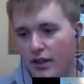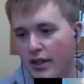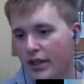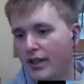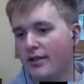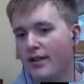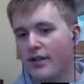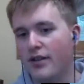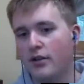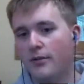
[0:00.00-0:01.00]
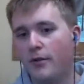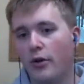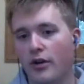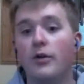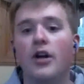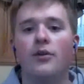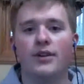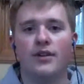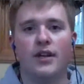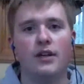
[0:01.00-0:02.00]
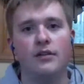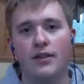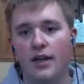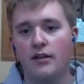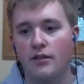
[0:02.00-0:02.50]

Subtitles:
in 1604, and we always say that